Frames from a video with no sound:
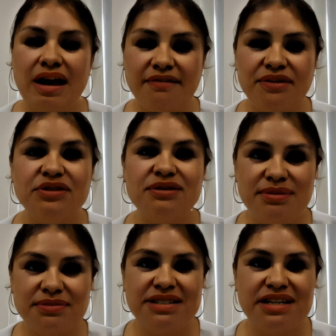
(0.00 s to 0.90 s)
After the
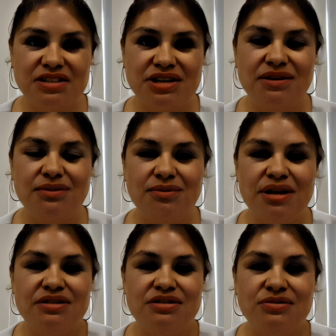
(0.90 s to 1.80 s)
implementation,
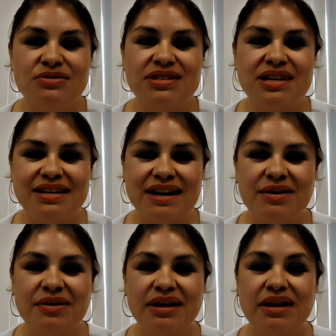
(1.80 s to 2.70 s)
we do send
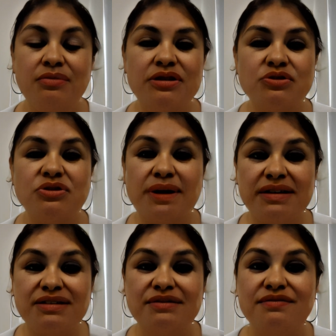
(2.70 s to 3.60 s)
out a
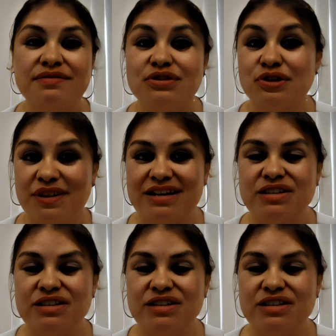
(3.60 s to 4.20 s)
retrospective survey.